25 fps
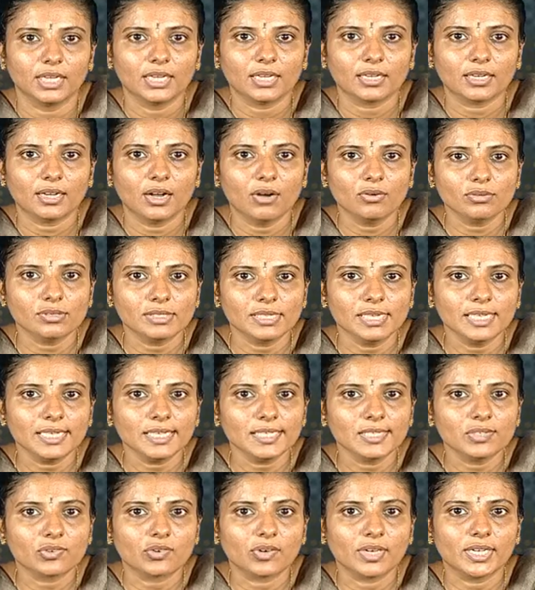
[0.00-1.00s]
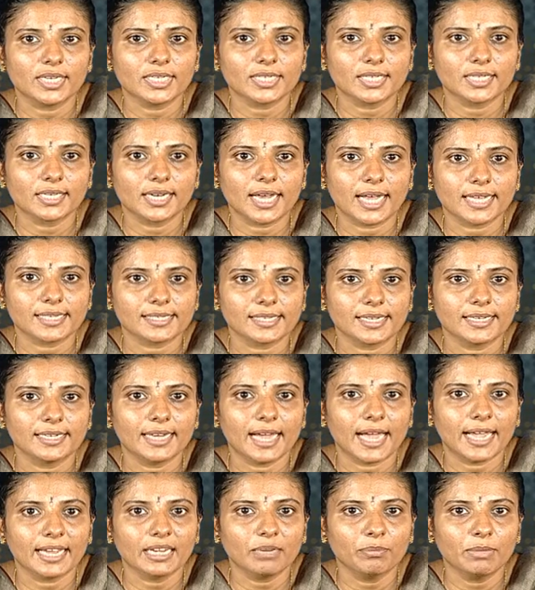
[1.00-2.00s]
Counseling is treated as a
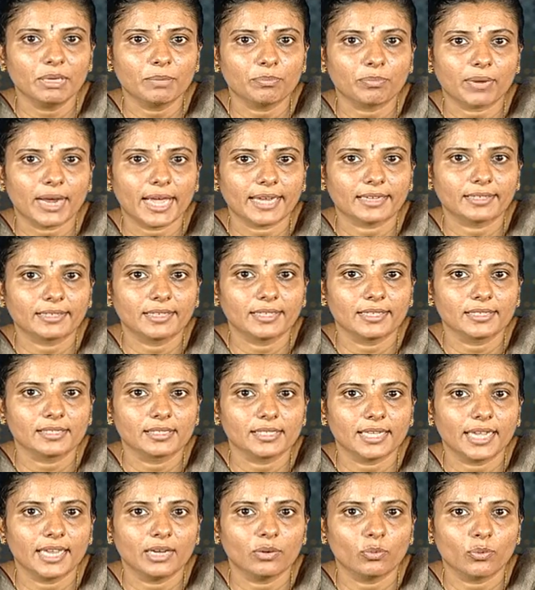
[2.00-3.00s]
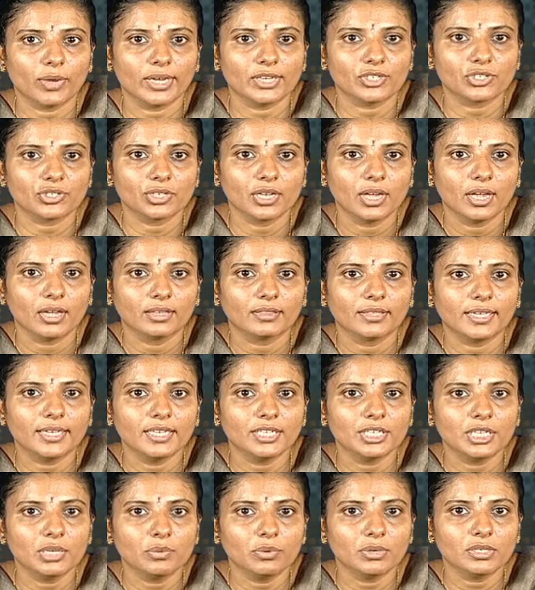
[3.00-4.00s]
dynamic practice in which the
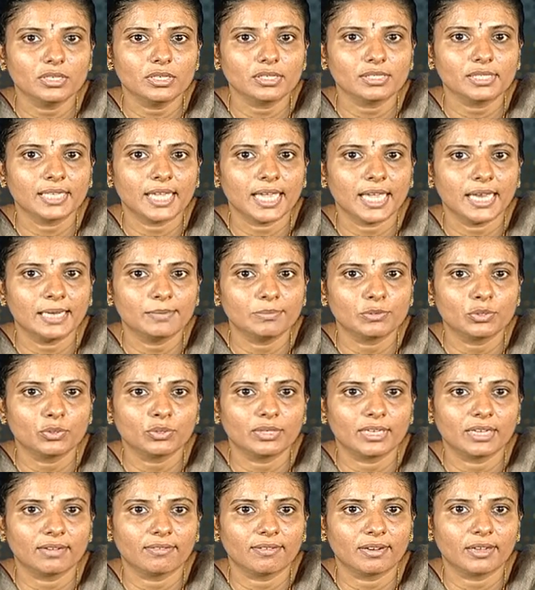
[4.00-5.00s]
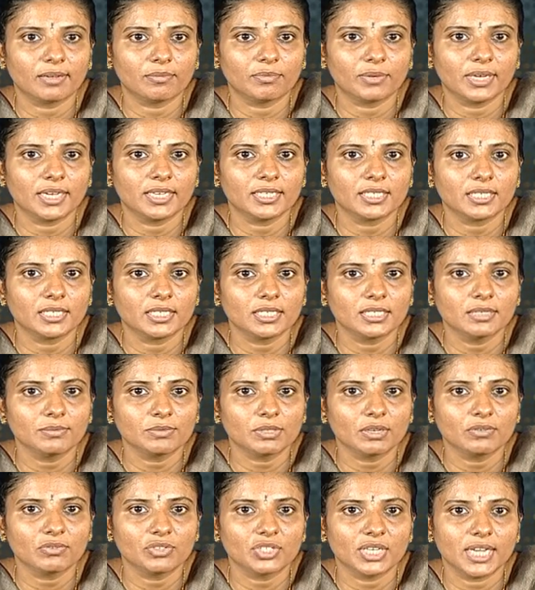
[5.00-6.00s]
individuals help to develop in terms
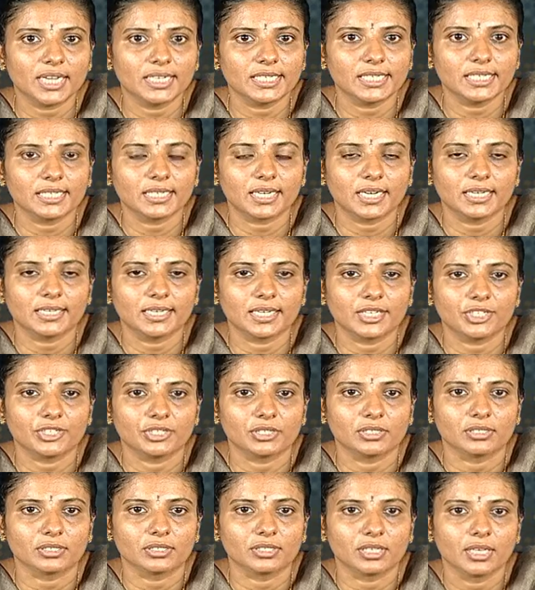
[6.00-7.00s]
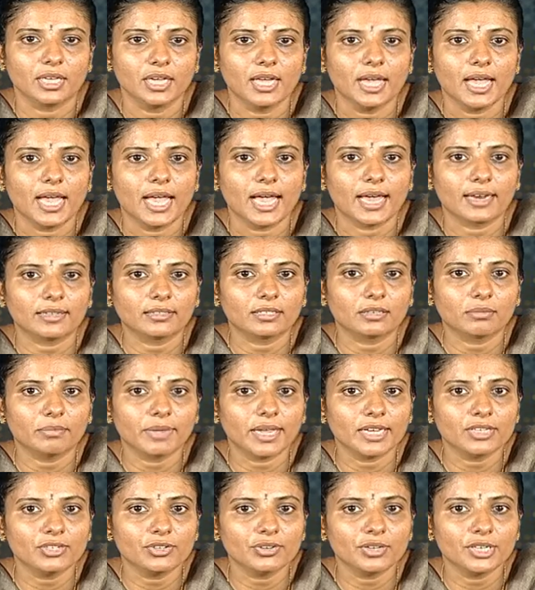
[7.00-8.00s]
of changing conditions. Another major